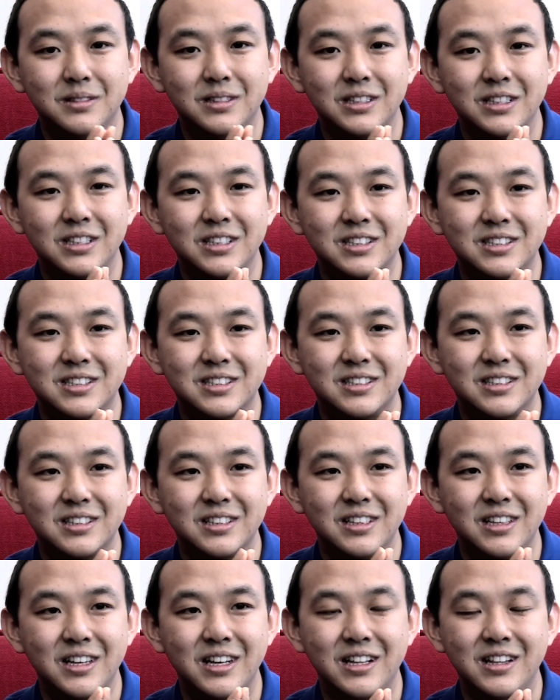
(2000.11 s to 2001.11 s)
is
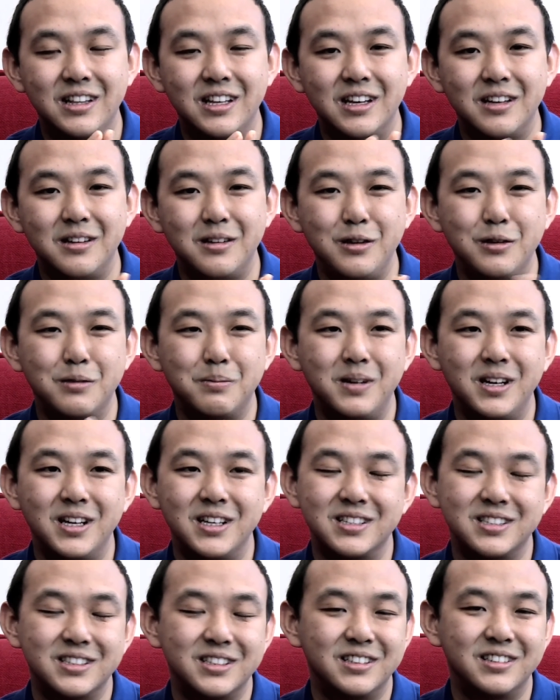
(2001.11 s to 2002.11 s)
in their new
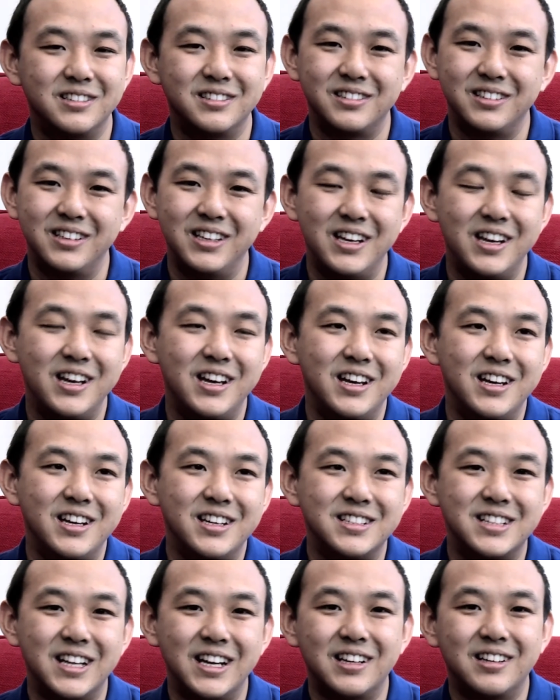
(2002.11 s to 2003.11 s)
place. So
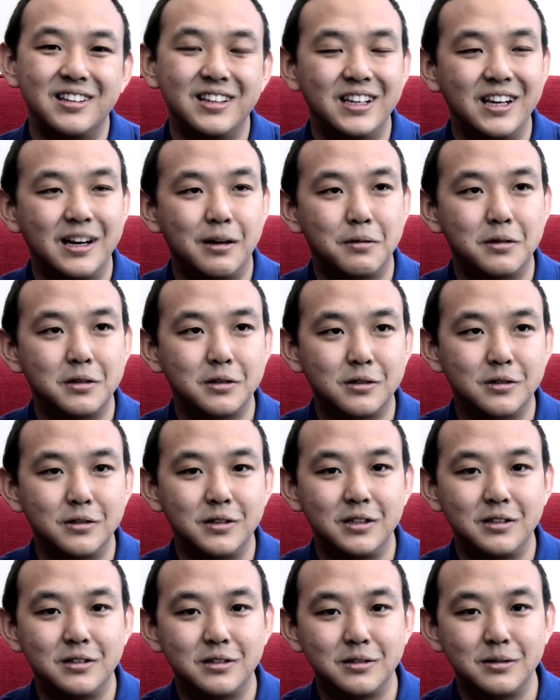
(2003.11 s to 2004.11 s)
it's that thing I want to go
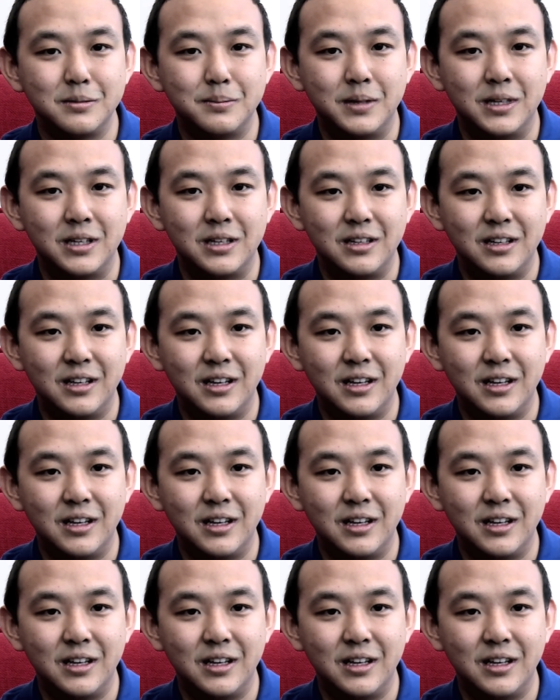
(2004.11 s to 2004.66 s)
into, but